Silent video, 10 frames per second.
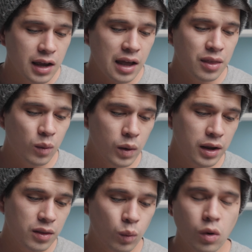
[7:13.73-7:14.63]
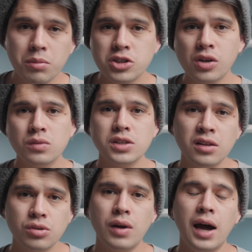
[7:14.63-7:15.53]
and the way the warmish tones
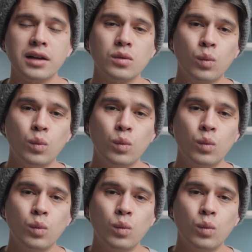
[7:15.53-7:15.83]
interact